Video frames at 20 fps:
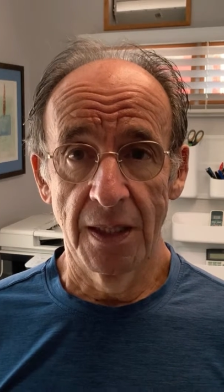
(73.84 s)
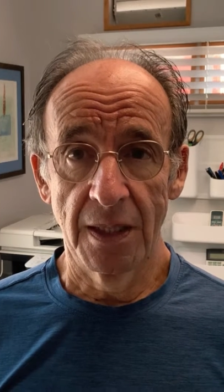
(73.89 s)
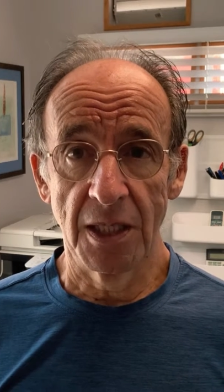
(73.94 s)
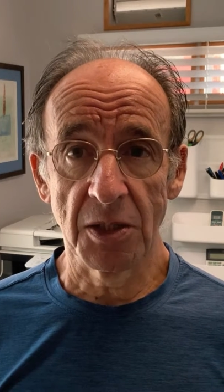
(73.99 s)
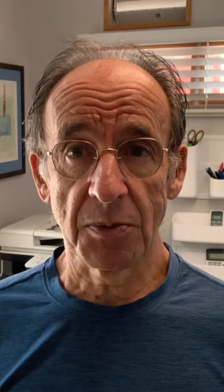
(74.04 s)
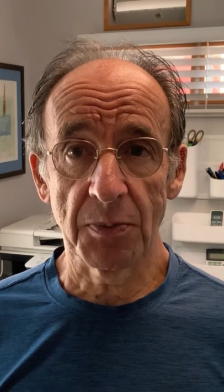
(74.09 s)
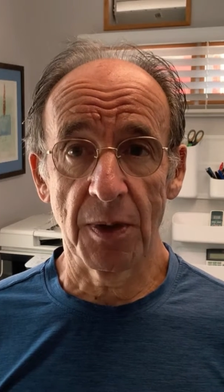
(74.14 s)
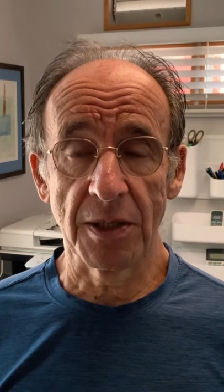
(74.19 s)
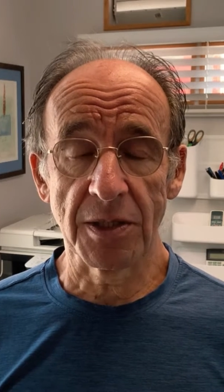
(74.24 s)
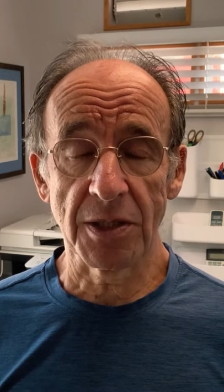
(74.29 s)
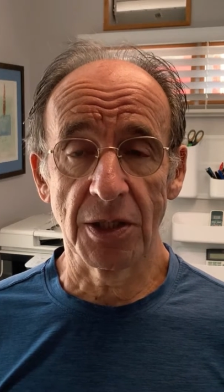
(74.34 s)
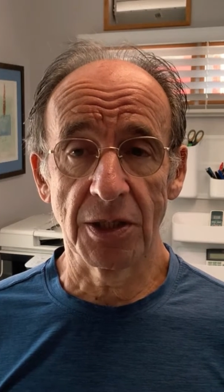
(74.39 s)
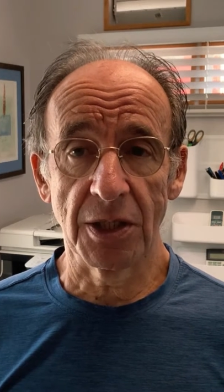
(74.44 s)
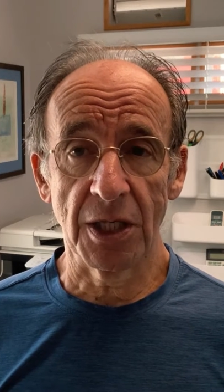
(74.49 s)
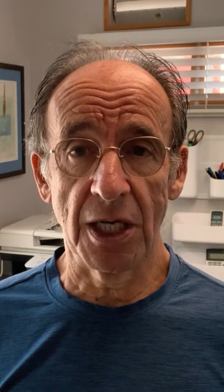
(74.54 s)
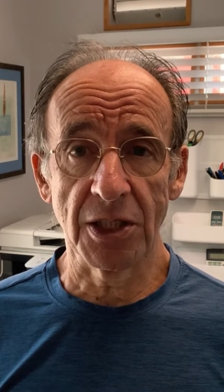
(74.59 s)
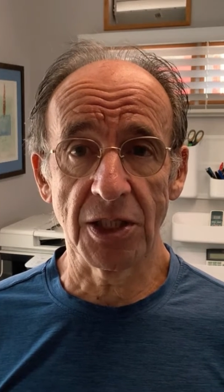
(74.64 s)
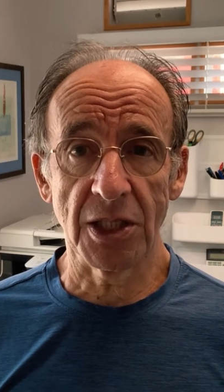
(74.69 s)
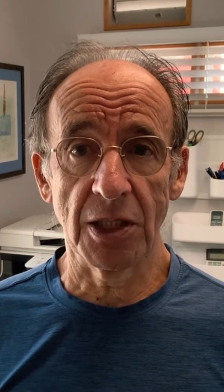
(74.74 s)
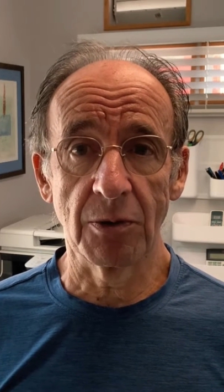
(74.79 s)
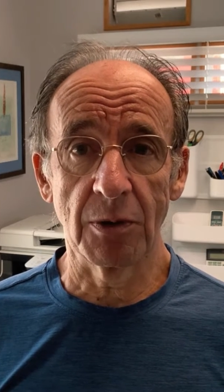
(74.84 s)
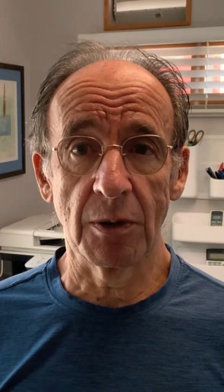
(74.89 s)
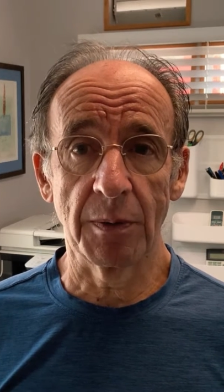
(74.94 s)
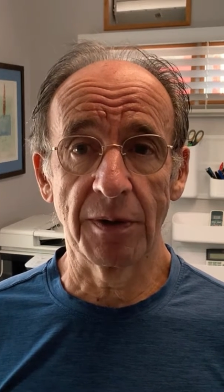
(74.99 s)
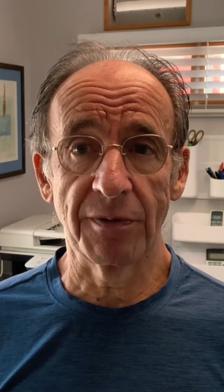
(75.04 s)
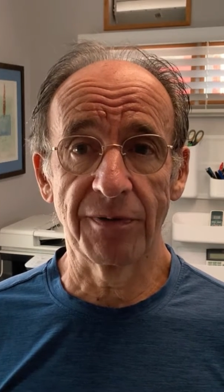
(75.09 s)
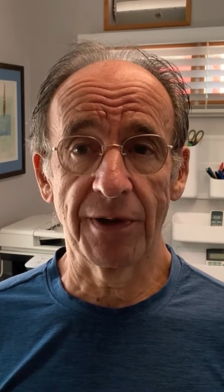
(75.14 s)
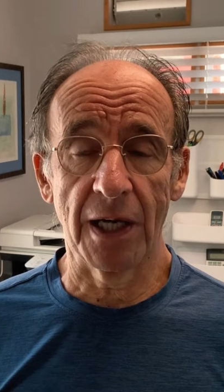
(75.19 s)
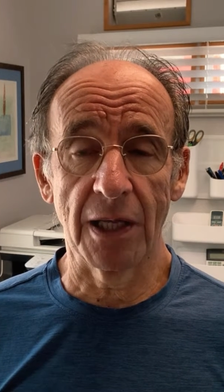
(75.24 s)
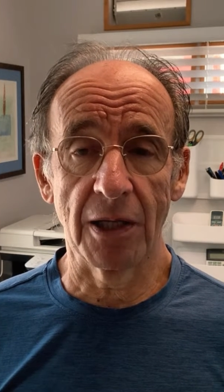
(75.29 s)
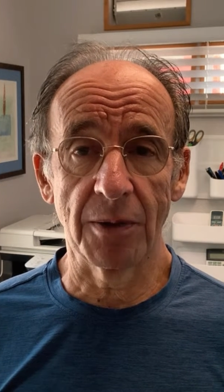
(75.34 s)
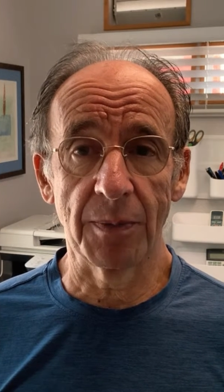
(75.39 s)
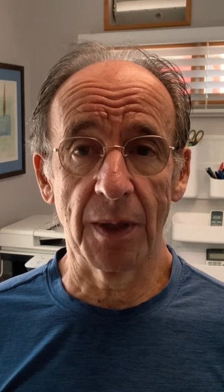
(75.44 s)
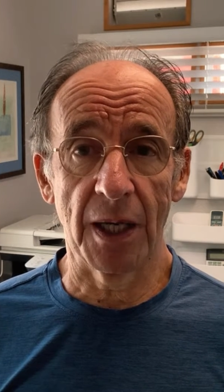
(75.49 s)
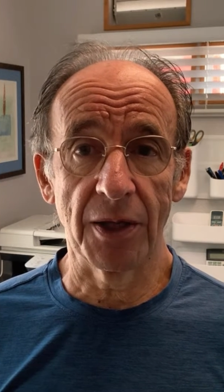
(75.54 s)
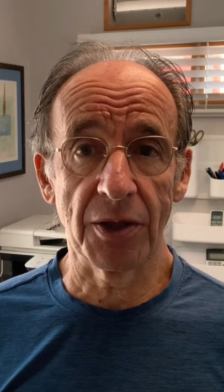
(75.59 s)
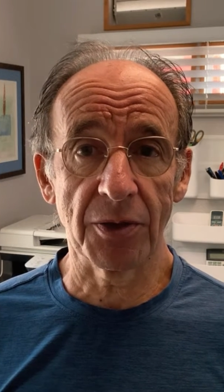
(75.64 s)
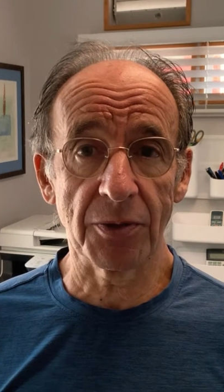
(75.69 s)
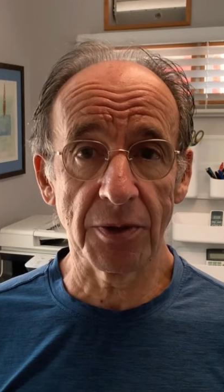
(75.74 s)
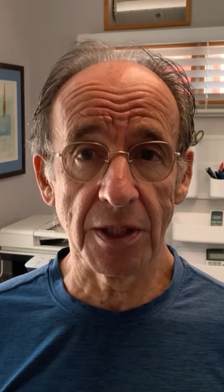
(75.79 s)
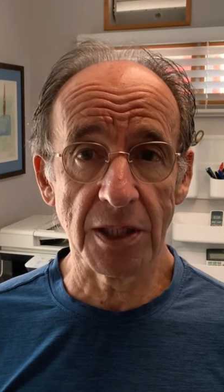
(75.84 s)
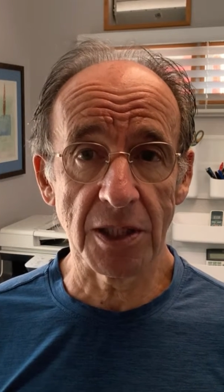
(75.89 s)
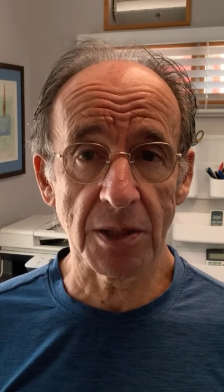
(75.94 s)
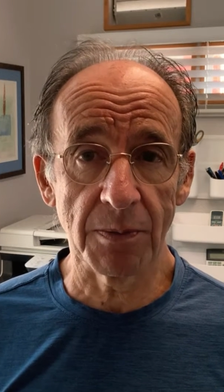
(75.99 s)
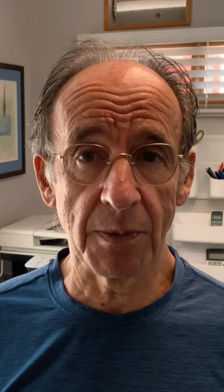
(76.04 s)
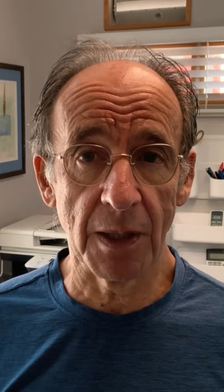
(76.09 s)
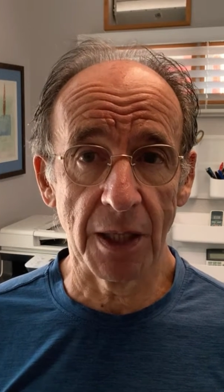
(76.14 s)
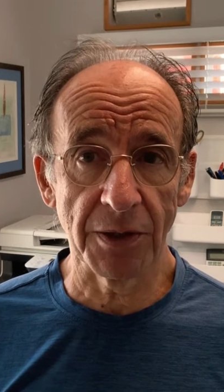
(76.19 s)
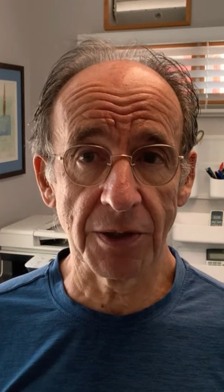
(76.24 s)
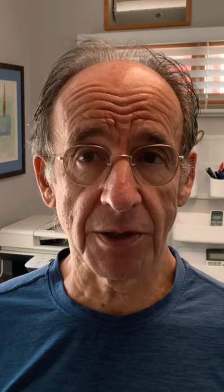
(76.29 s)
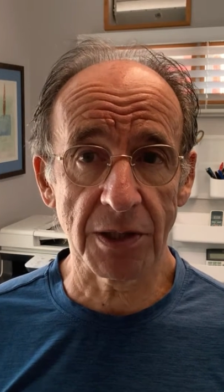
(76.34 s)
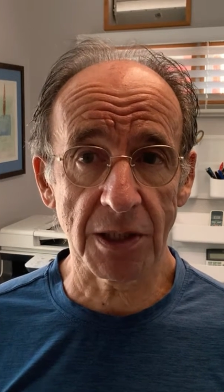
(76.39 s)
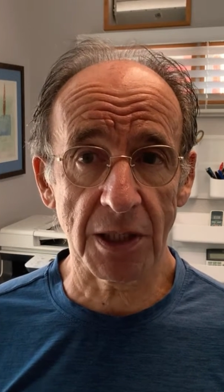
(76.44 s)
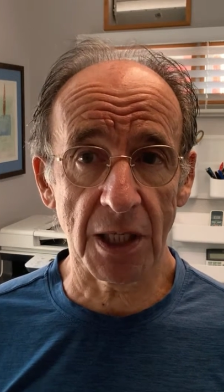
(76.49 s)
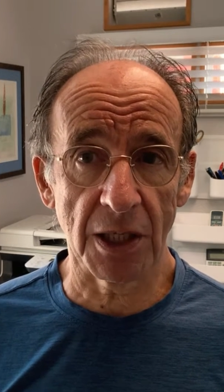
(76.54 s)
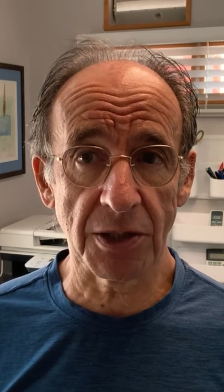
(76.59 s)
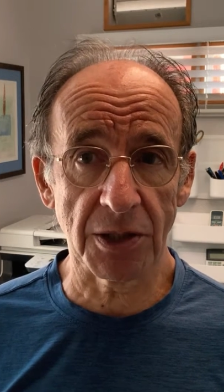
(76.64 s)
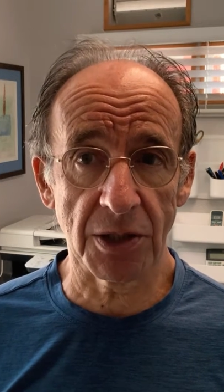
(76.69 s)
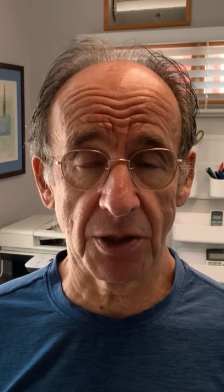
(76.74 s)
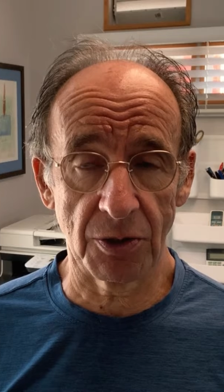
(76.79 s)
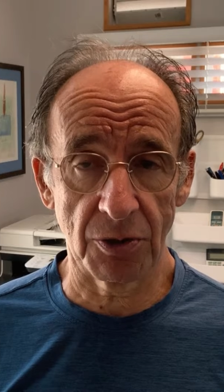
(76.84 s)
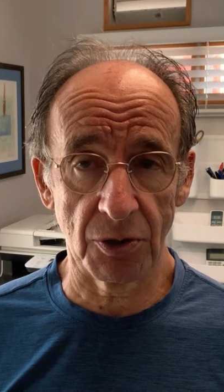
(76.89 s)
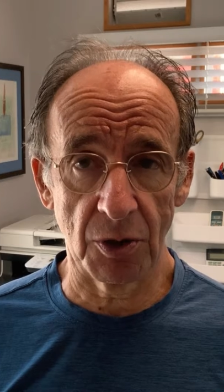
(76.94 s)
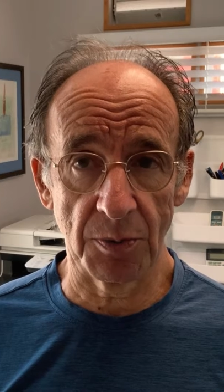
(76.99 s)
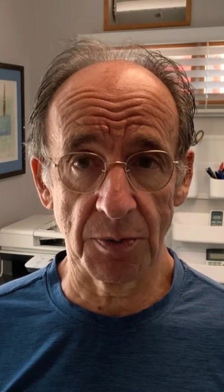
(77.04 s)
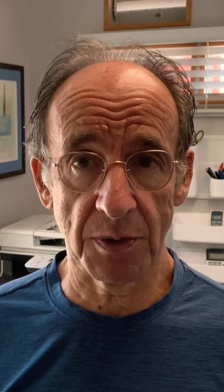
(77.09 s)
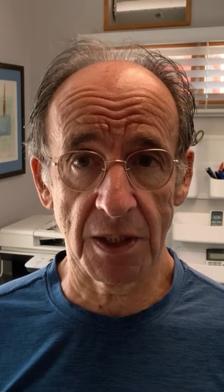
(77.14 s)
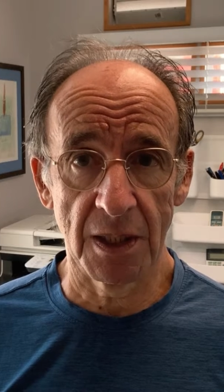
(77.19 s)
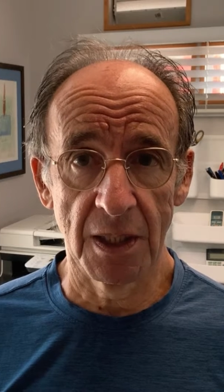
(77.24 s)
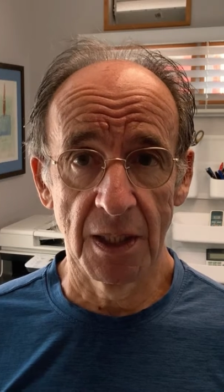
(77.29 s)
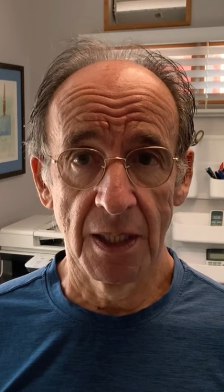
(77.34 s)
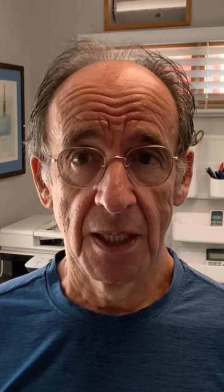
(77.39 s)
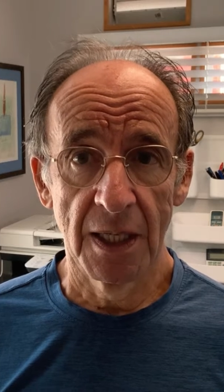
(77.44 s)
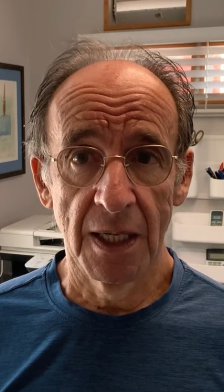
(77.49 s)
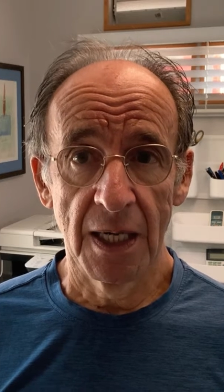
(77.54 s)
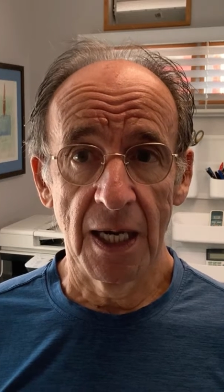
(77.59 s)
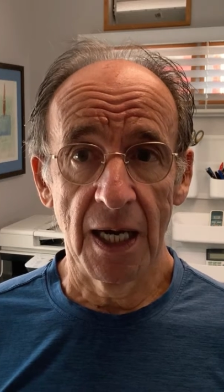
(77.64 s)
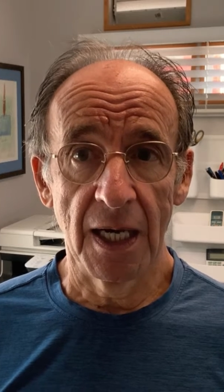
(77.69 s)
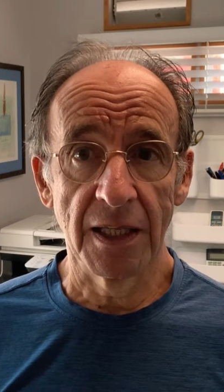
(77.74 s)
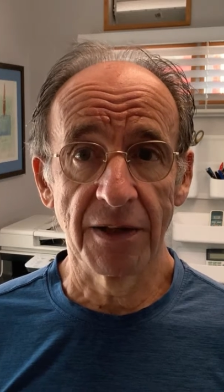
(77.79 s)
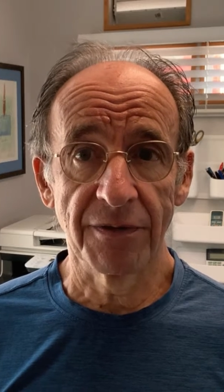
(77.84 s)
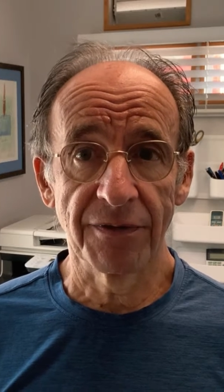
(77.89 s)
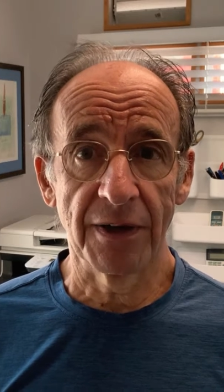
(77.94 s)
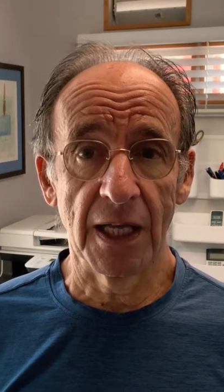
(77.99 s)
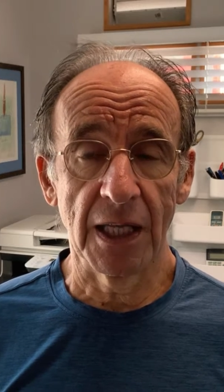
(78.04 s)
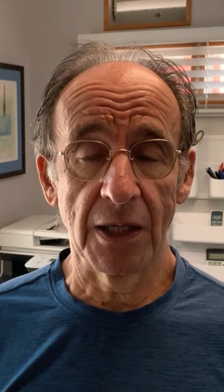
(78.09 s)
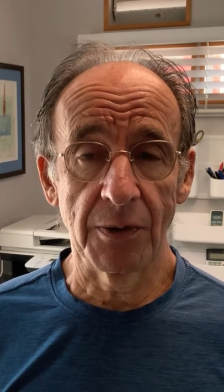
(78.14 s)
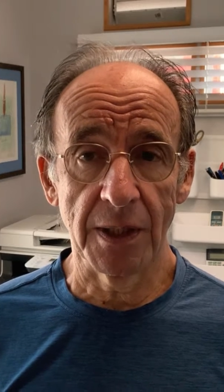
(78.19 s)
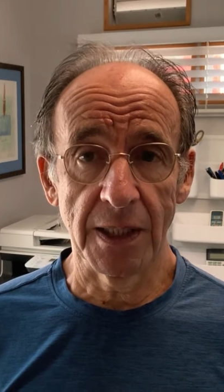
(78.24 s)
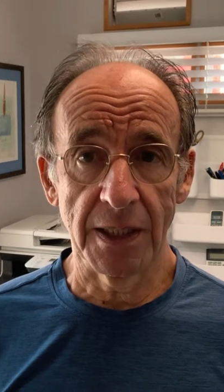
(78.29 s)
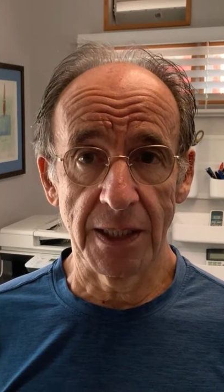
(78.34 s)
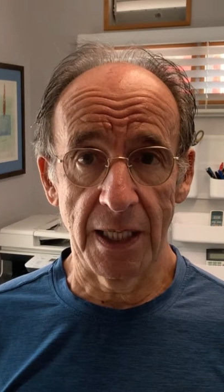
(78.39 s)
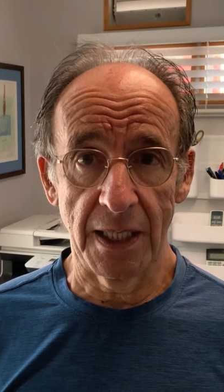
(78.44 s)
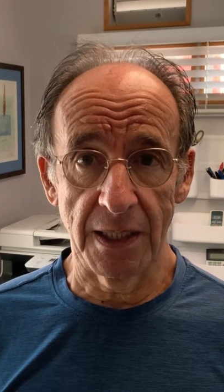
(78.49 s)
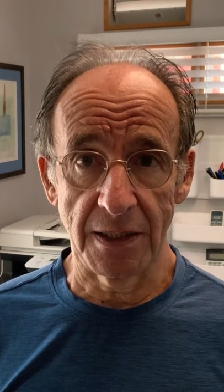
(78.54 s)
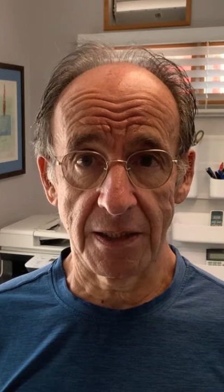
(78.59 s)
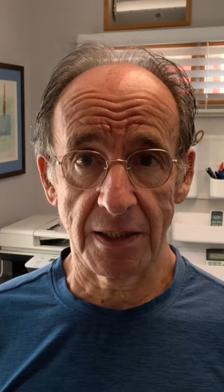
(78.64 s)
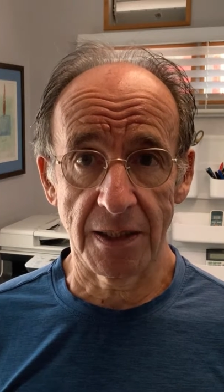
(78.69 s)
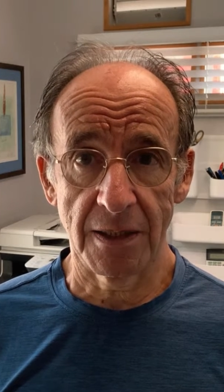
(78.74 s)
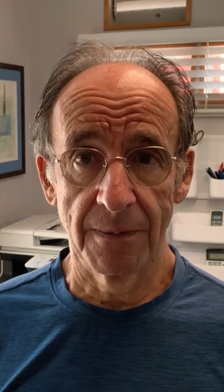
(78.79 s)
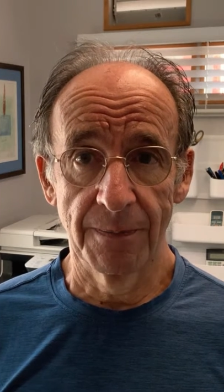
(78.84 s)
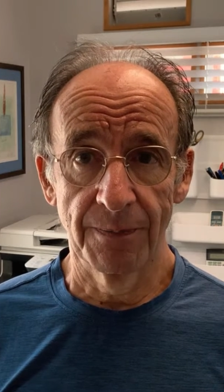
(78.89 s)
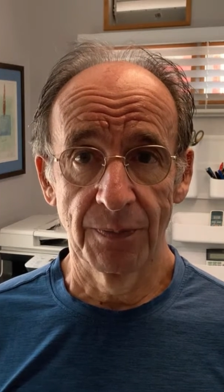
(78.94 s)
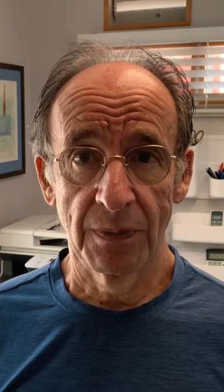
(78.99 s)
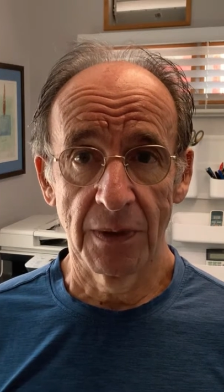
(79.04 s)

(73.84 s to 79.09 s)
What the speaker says: This presentation will be followed by 3 small discussion groups on the following dates: